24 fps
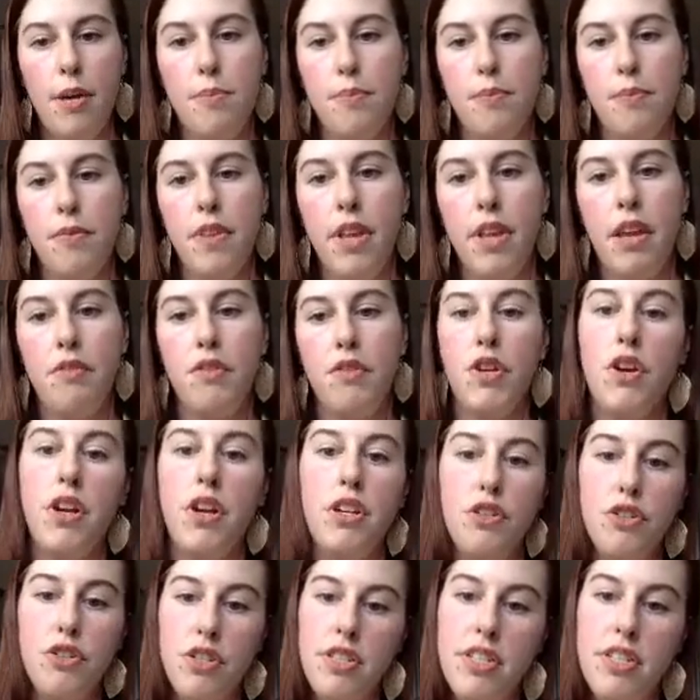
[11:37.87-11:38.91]
If you're
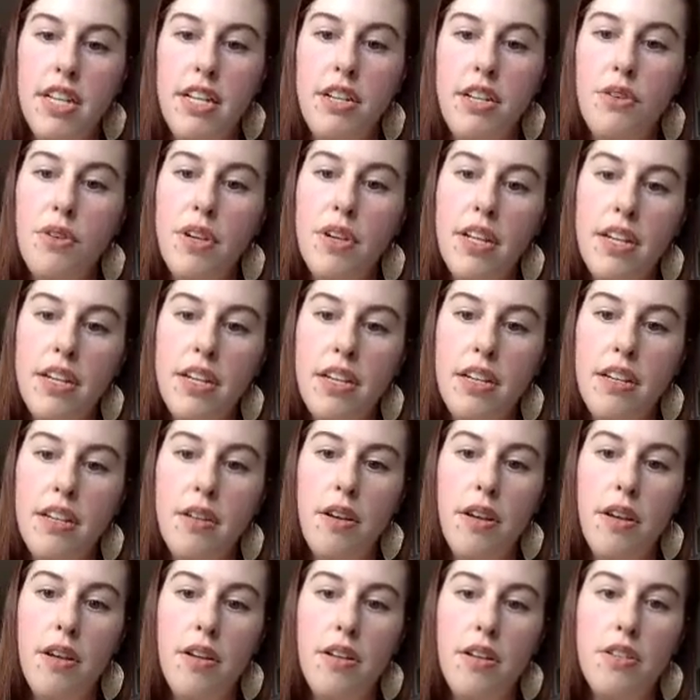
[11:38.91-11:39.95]
interested,
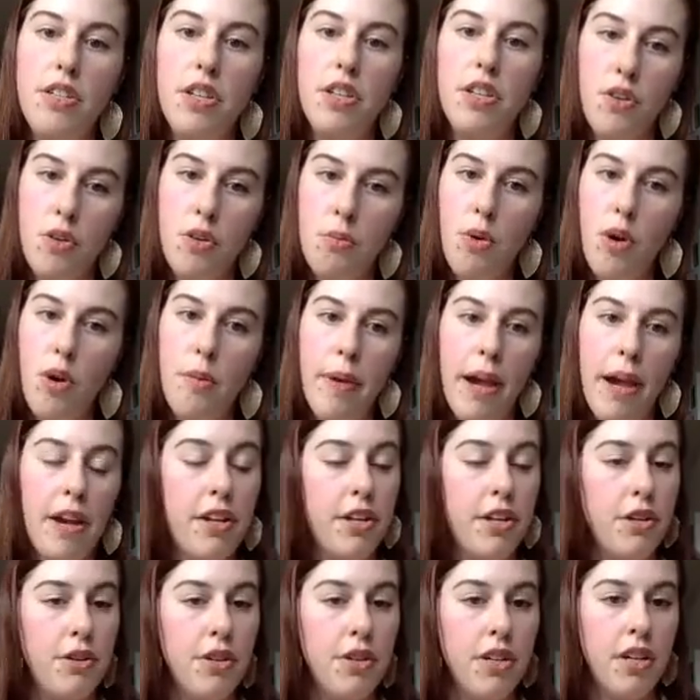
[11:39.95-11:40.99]
to learn more about it,
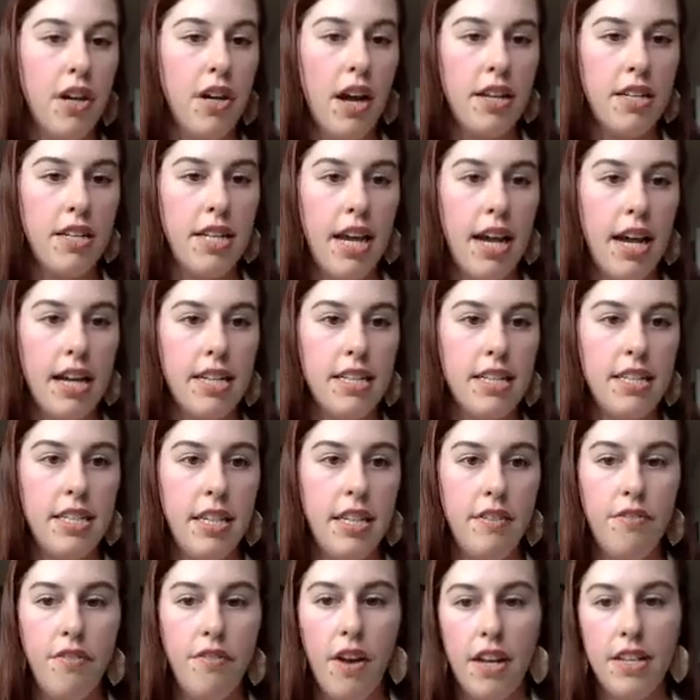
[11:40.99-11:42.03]
you can contact Steve
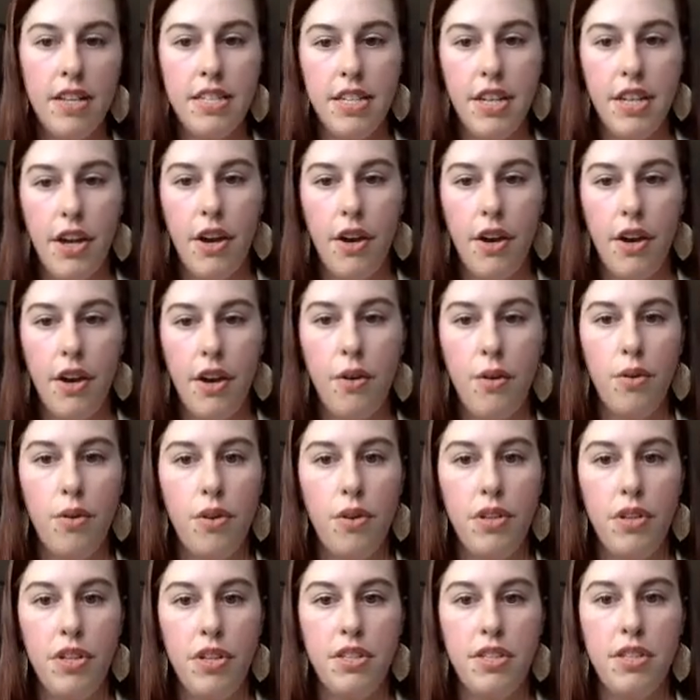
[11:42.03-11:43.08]
Fazio.
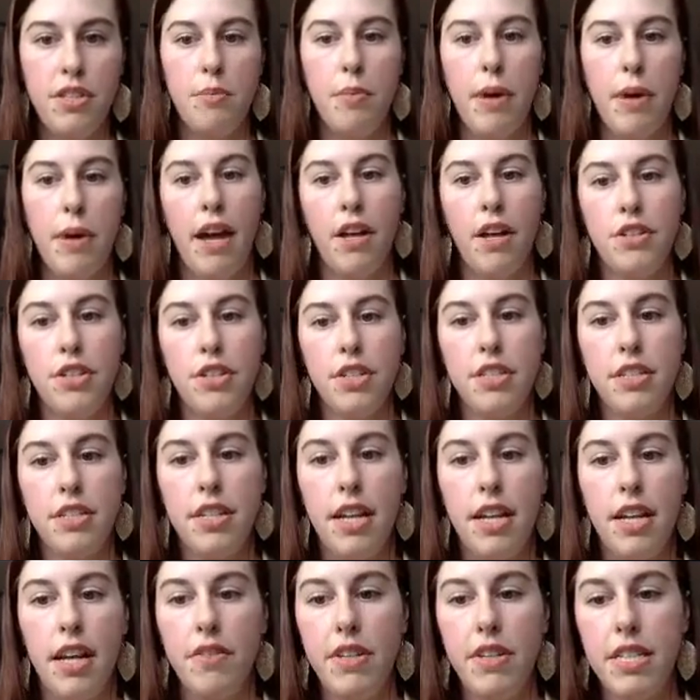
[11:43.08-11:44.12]
He's the biologist
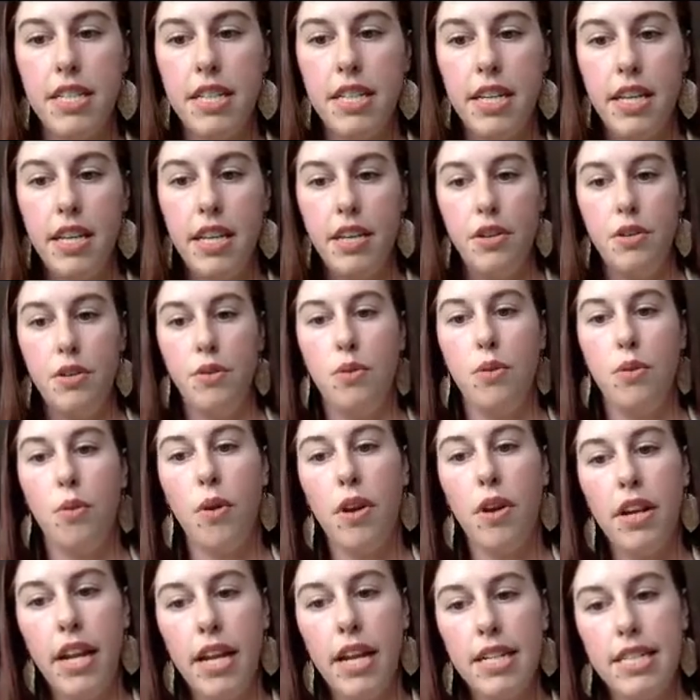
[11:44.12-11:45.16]
at VCE who
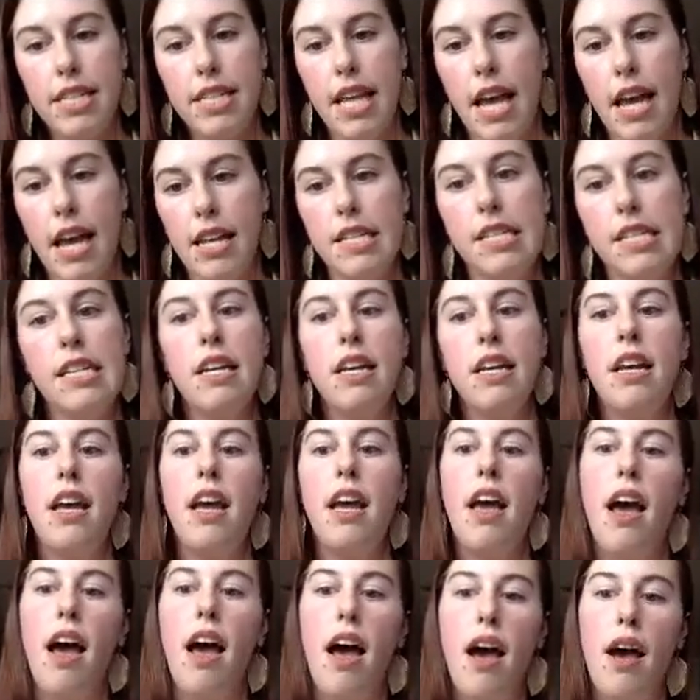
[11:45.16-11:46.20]
coordinates that.
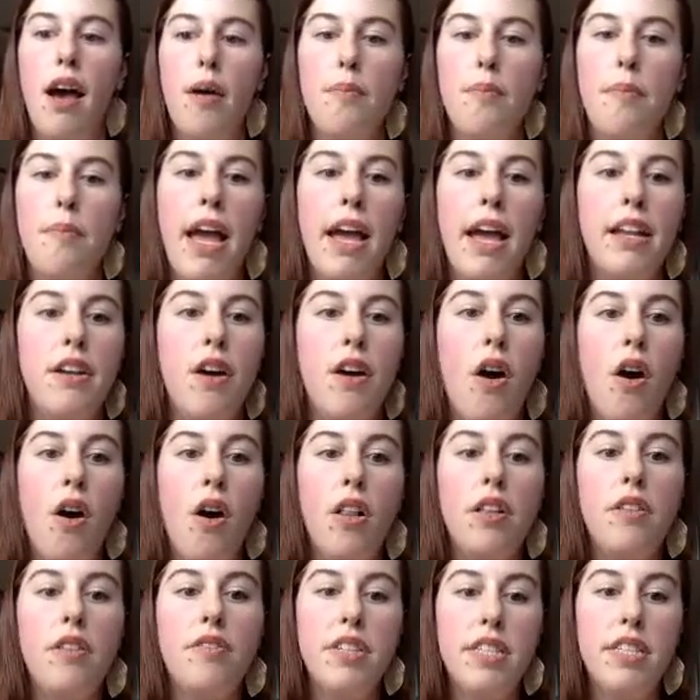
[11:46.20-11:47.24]
And all
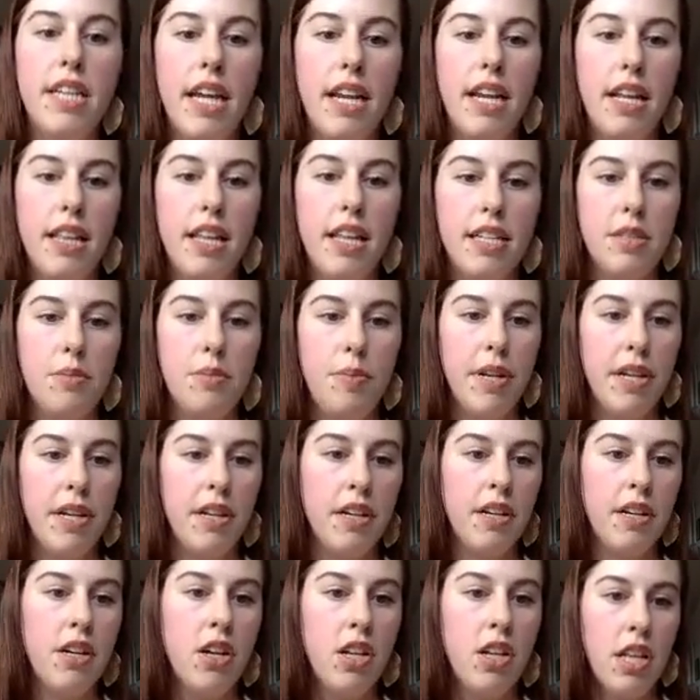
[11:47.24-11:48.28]
of the data that's
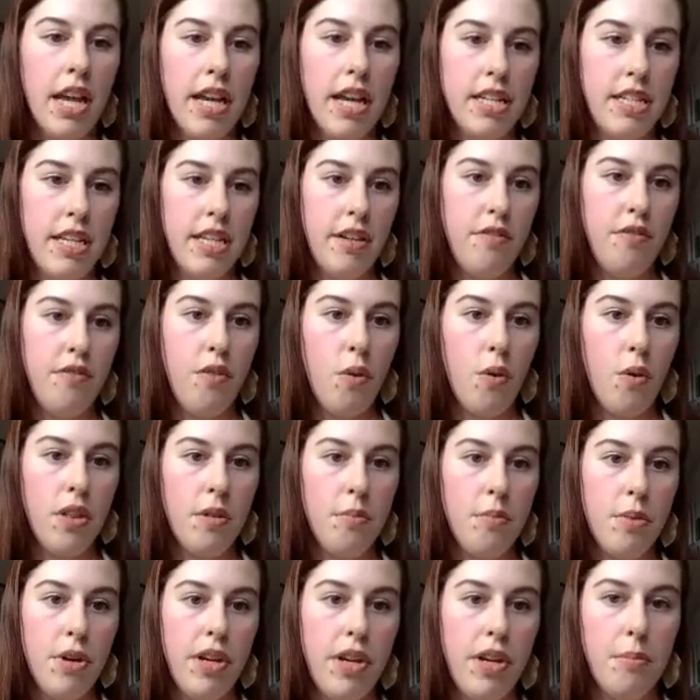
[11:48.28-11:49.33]
been collected for the
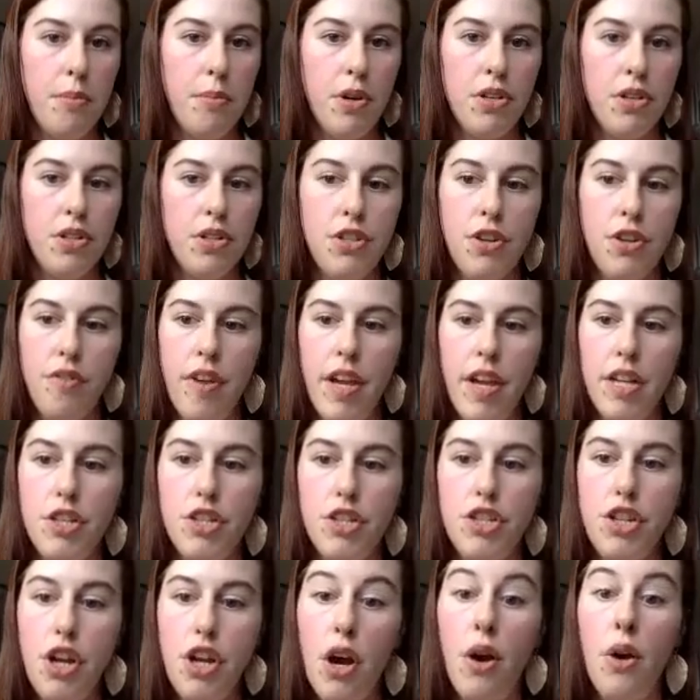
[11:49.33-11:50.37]
Breeding Bird Survey
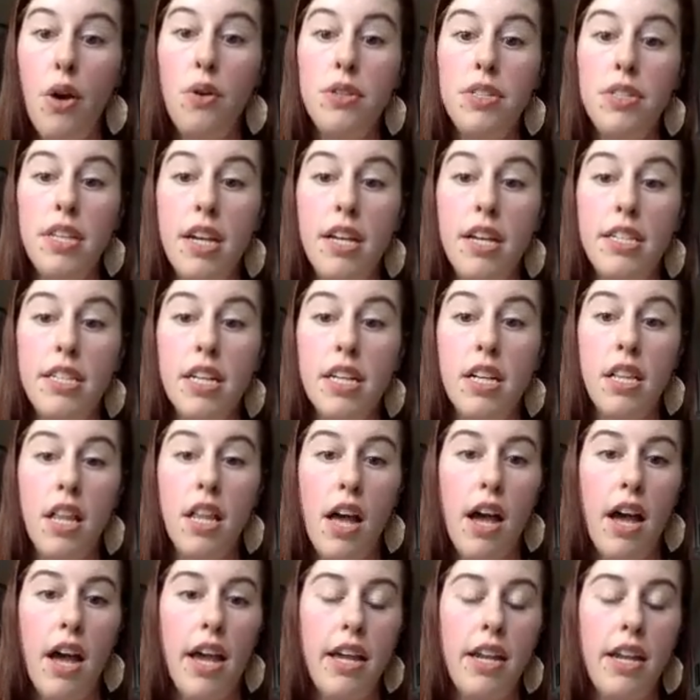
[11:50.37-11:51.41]
shows a
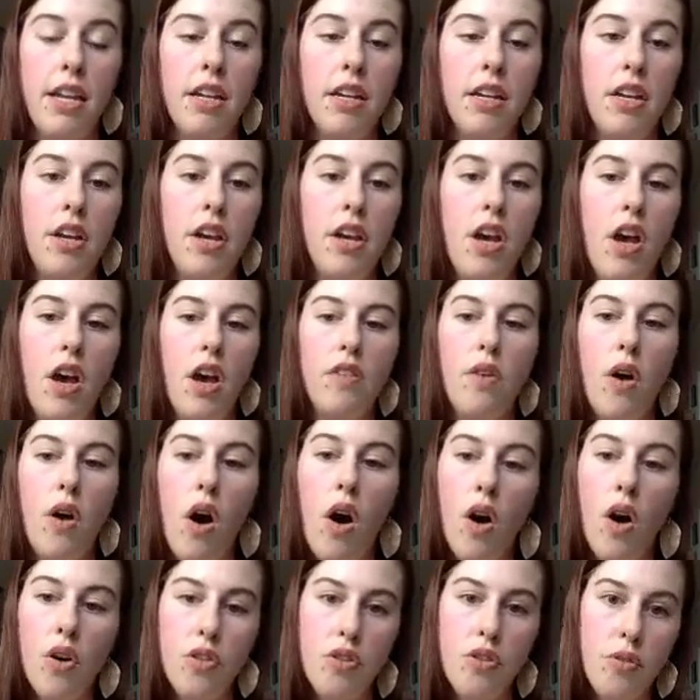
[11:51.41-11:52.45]
decline of
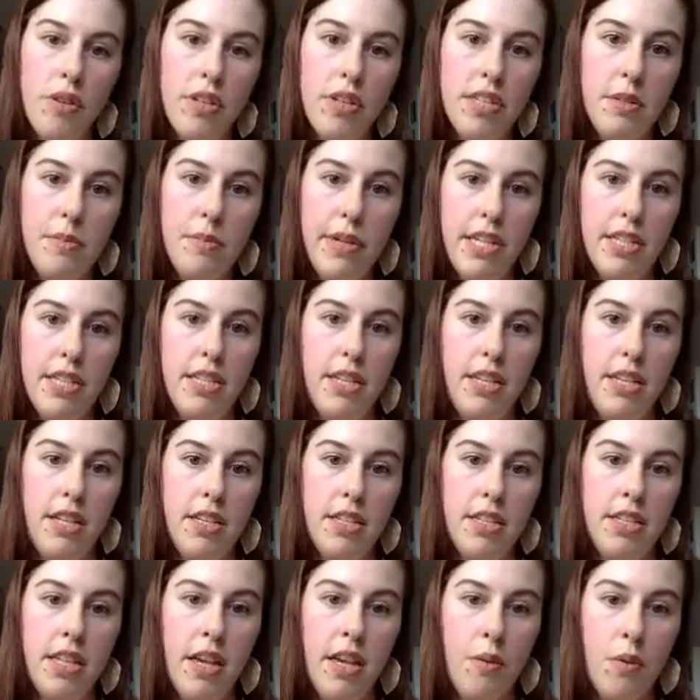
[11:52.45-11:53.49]
all three
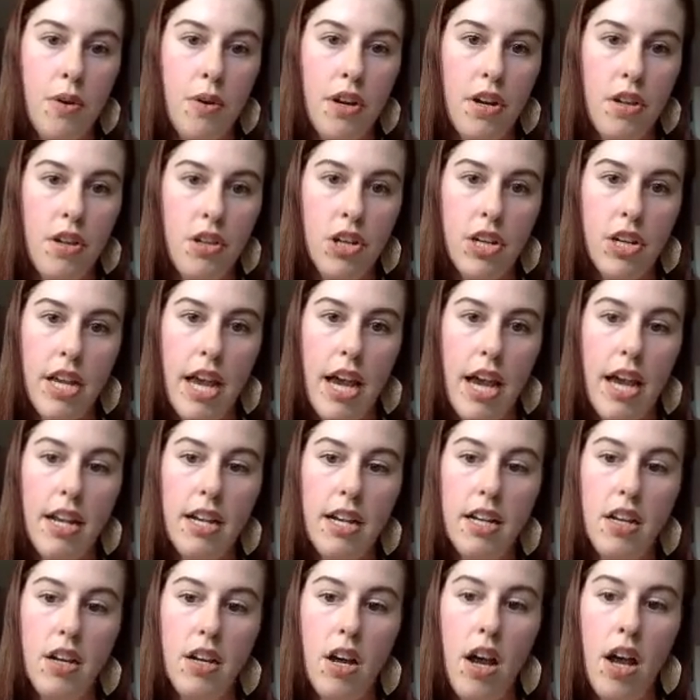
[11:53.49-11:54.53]
species that we're going to look at
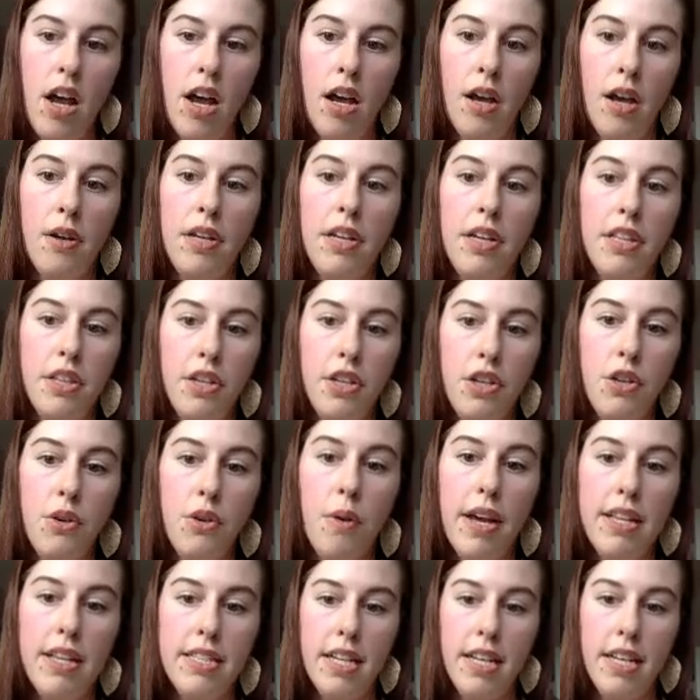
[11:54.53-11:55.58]
in the
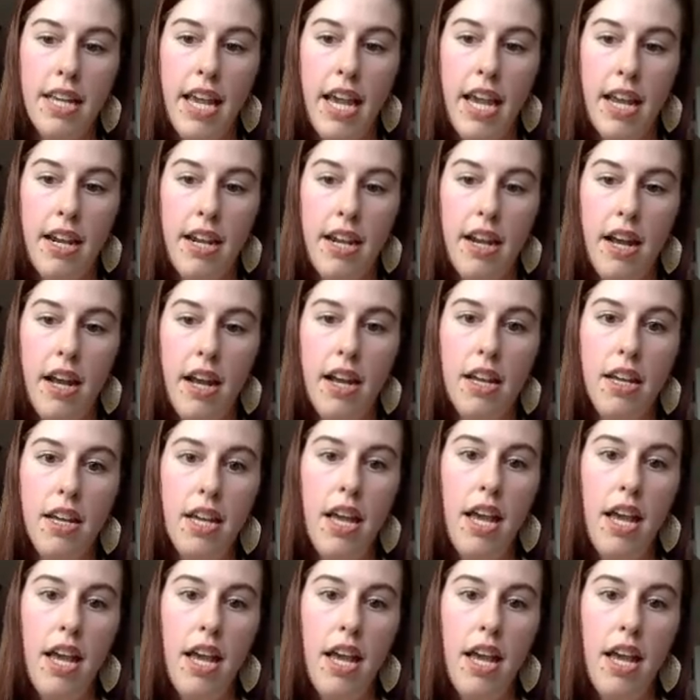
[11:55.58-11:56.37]
US and Canada.